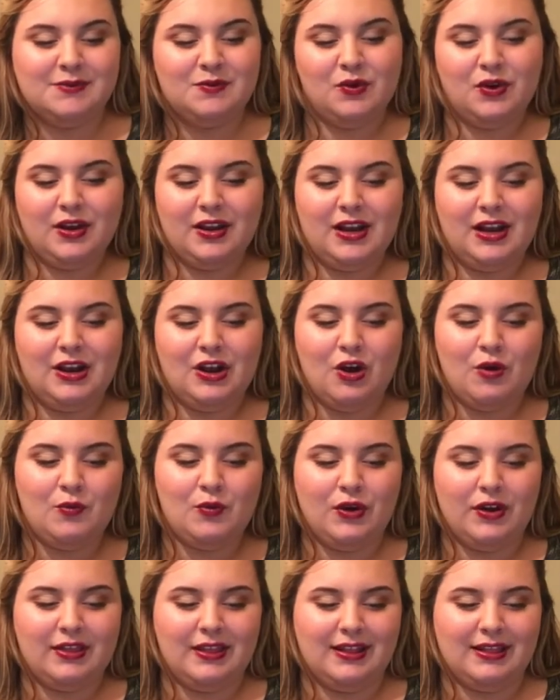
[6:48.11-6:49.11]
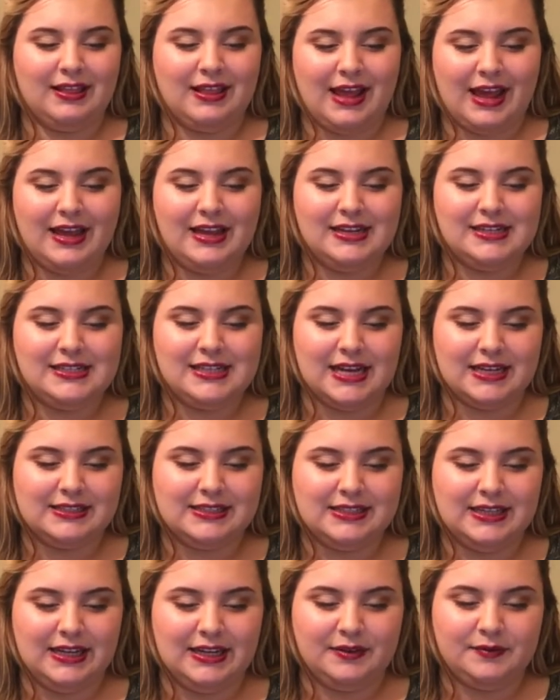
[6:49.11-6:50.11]
no more than light and
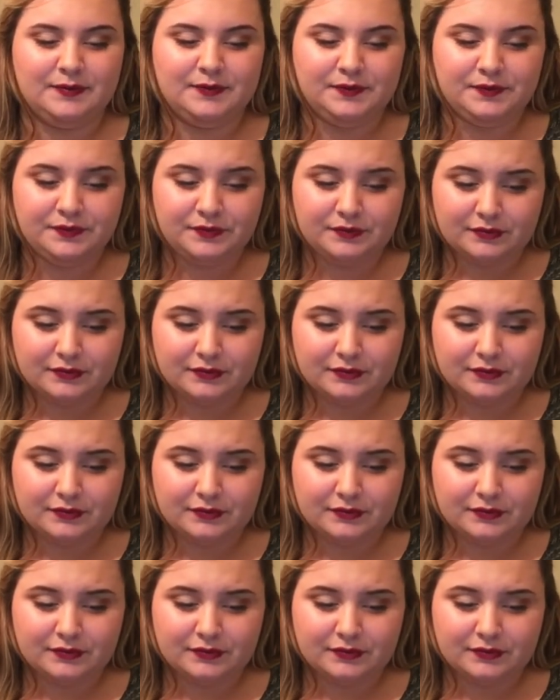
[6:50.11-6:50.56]
dusting.